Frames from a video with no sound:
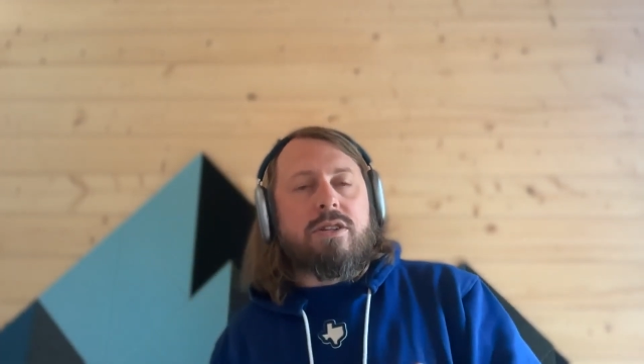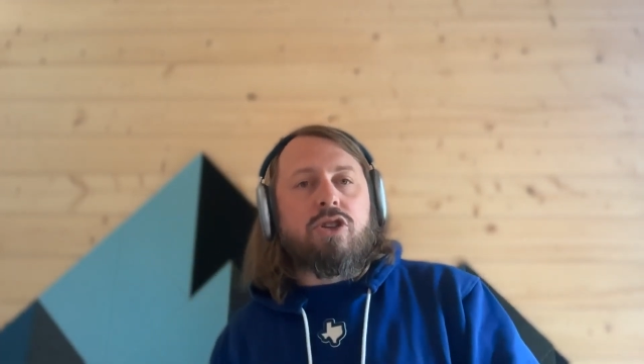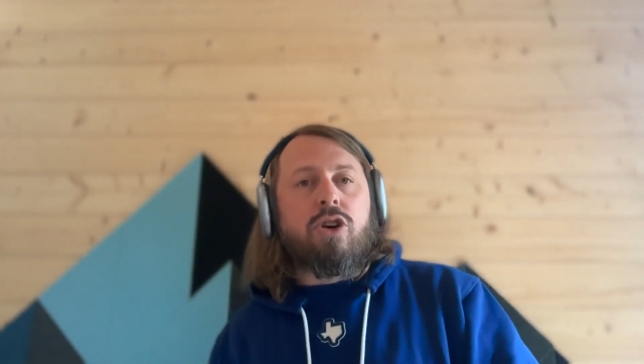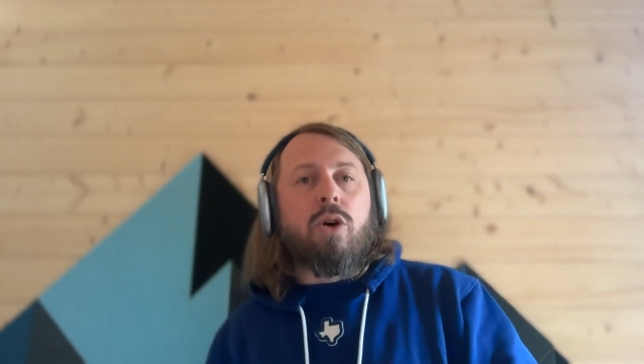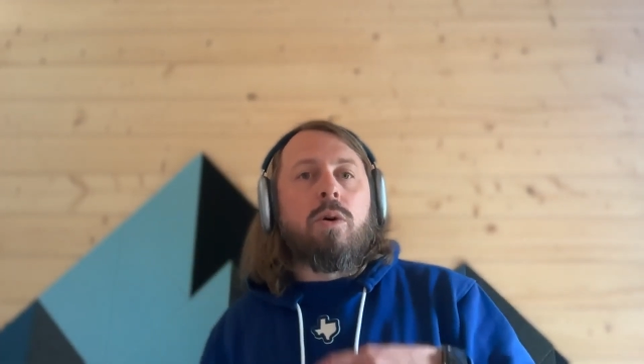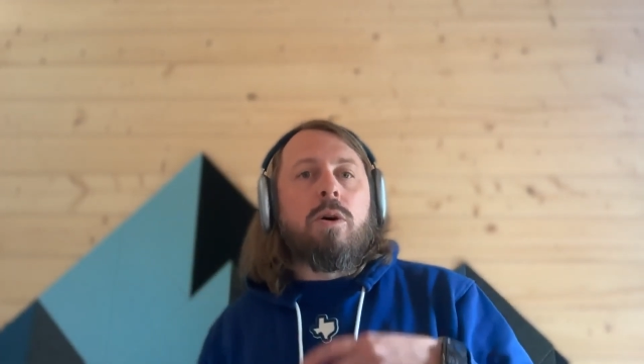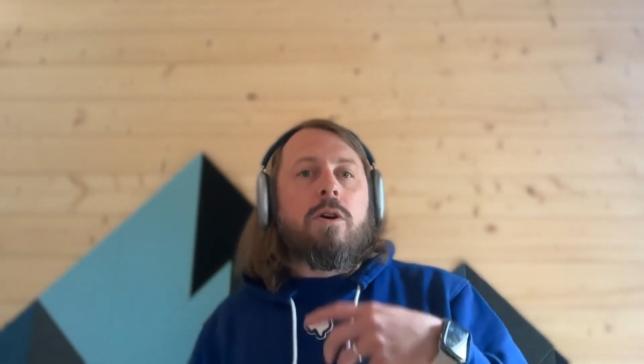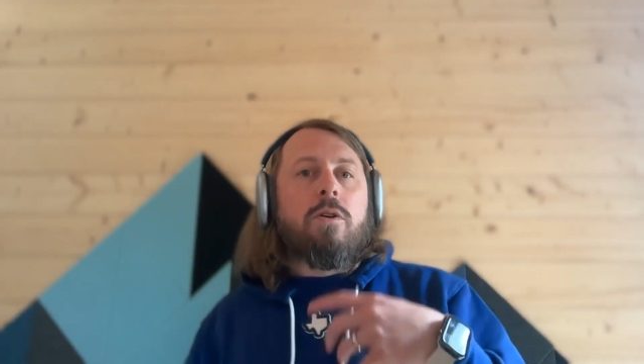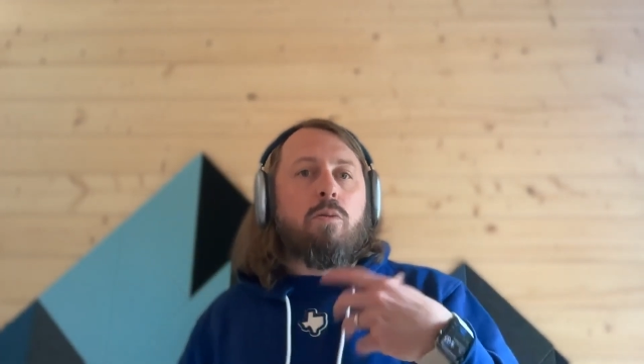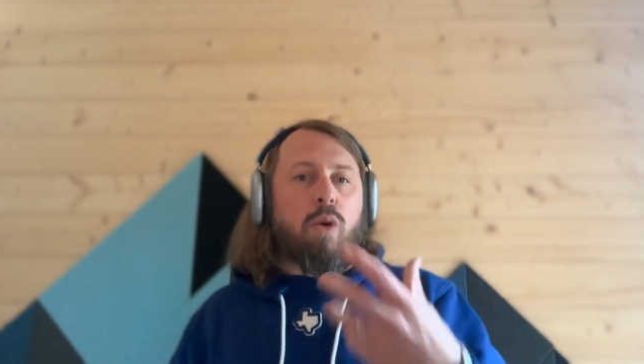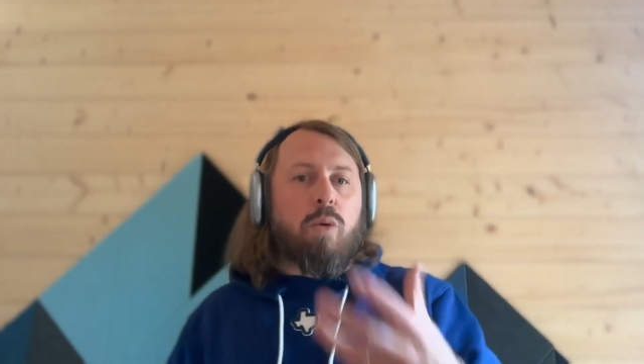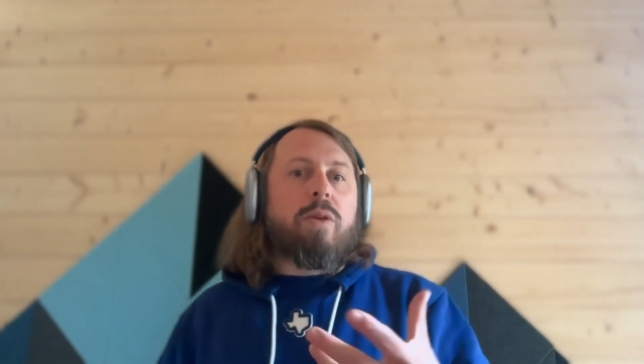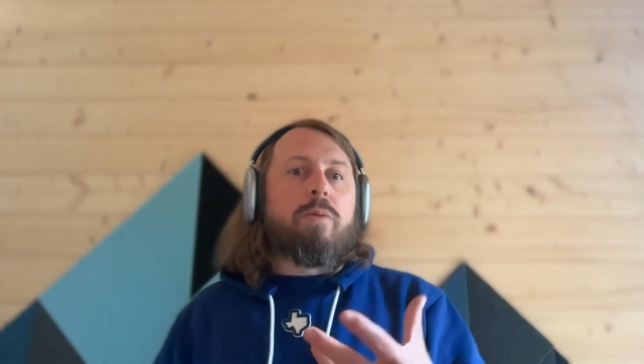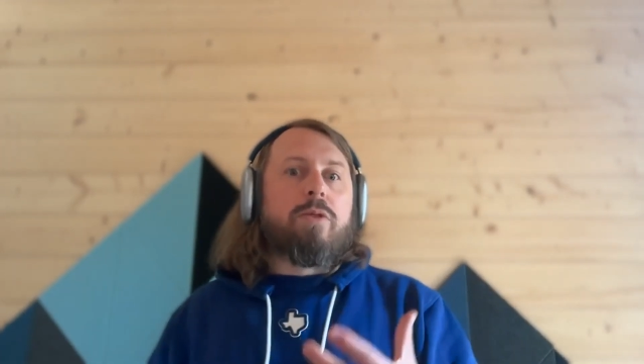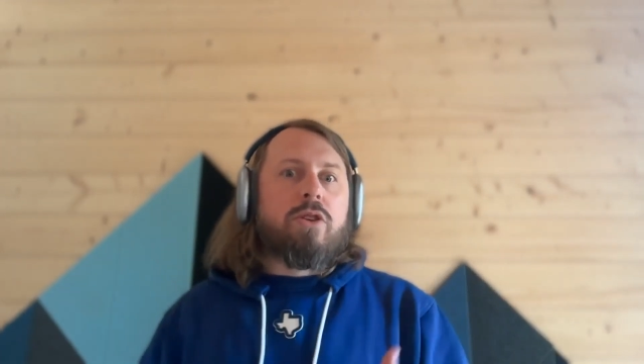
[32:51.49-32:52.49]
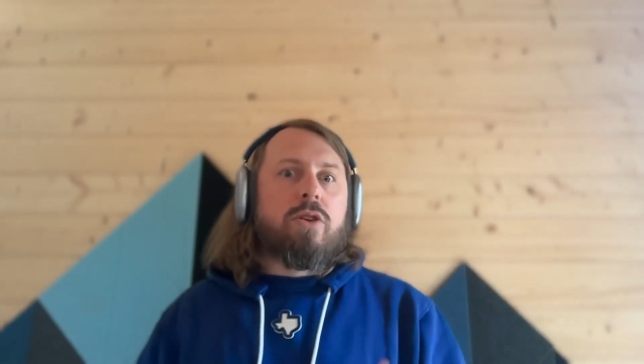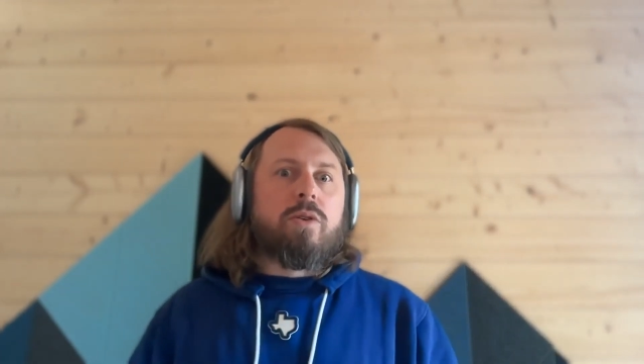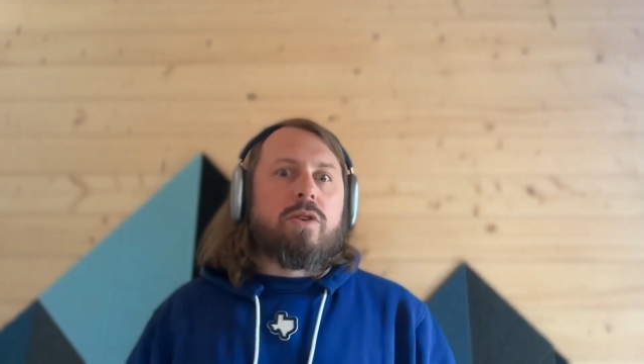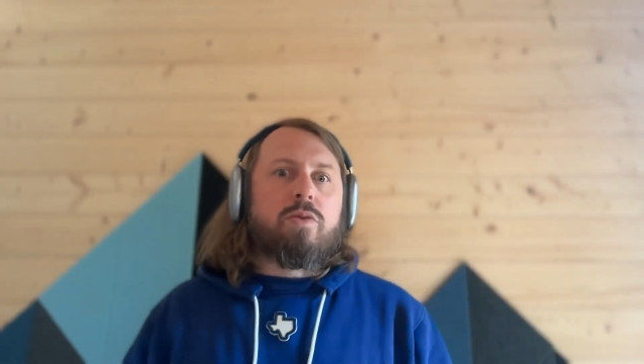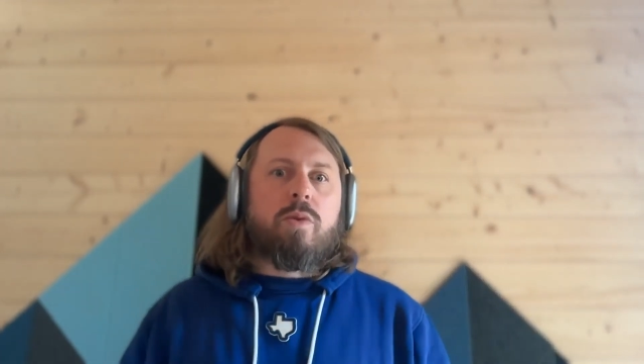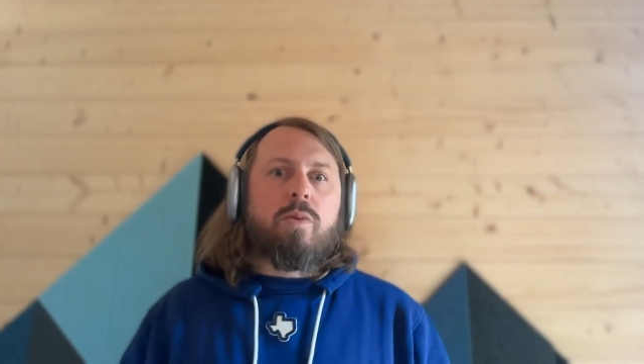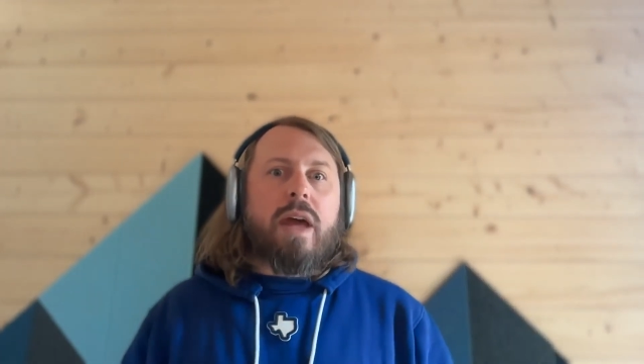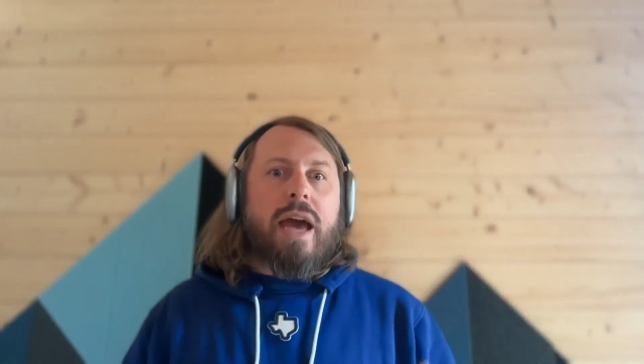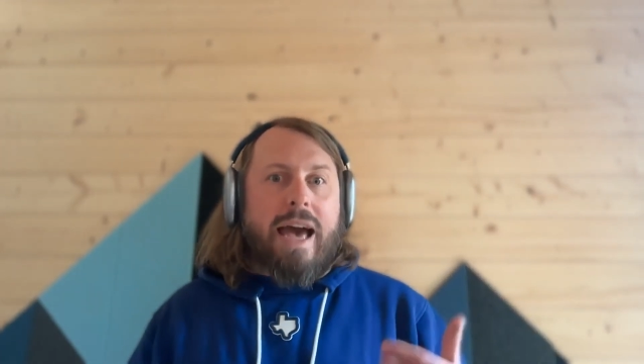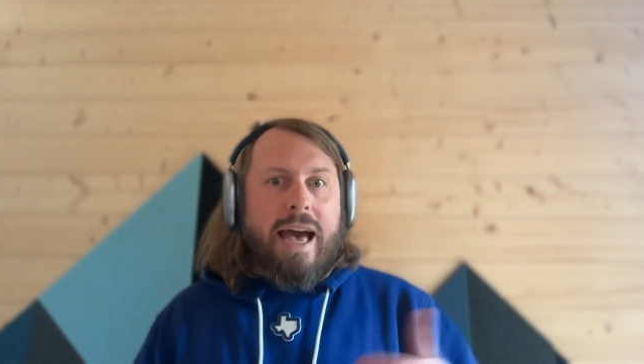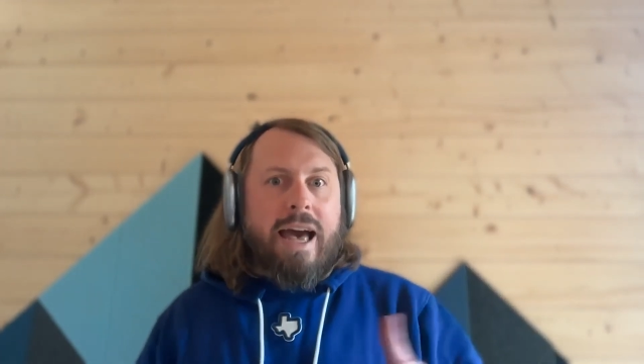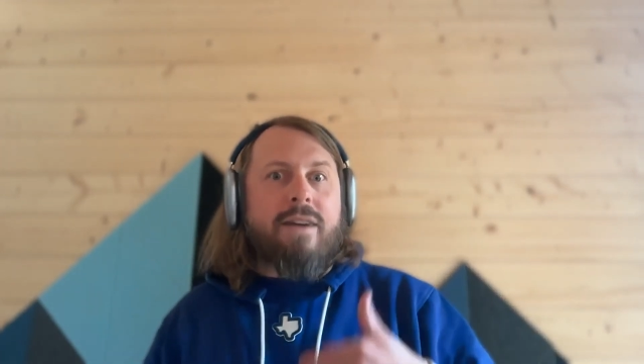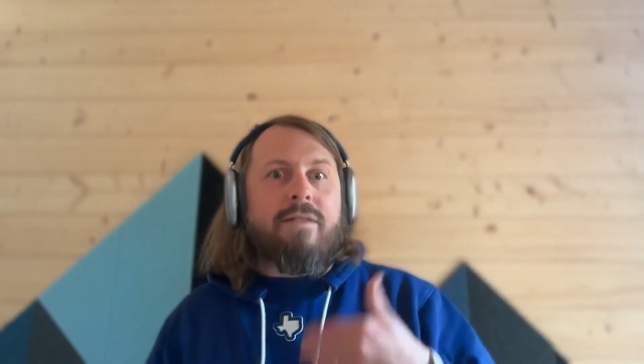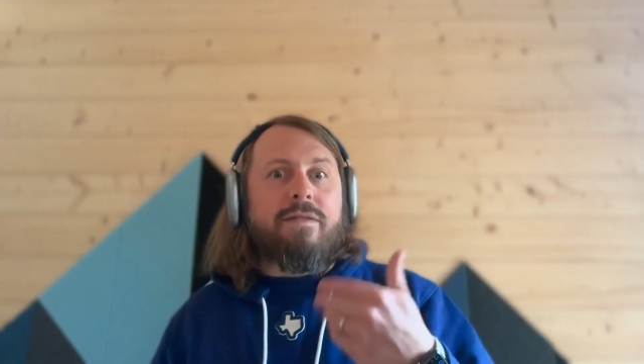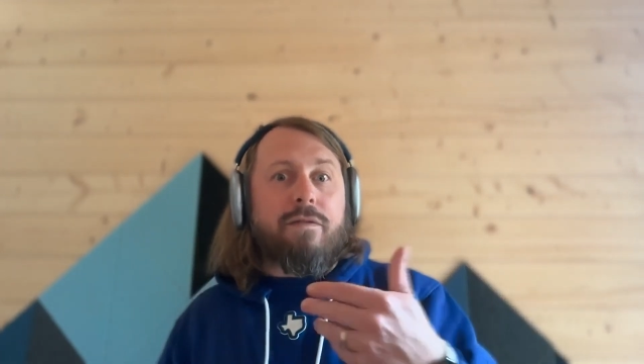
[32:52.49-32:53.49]
So what we would do is we would
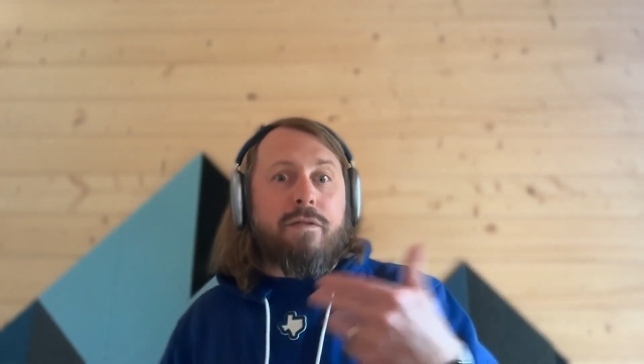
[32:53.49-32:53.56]
have